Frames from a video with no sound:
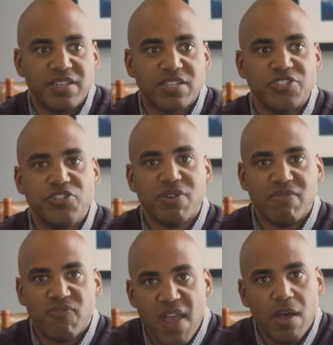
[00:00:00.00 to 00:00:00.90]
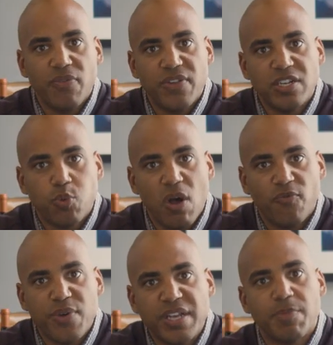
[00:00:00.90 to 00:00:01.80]
is because you can fail within
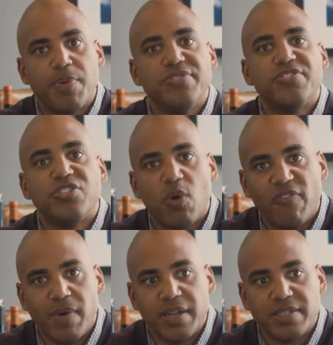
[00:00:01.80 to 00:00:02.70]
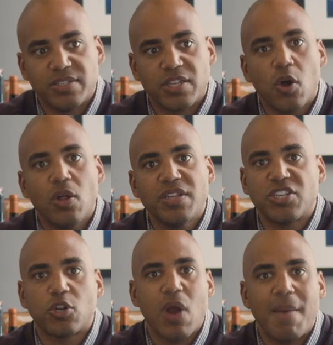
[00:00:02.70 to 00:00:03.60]
12 weeks opposed to 12 months. So the goal is
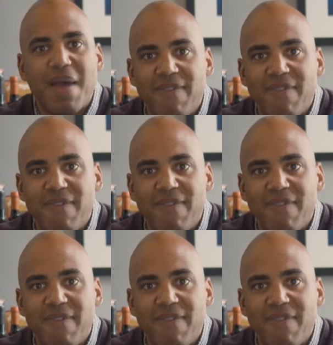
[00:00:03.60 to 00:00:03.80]
to cram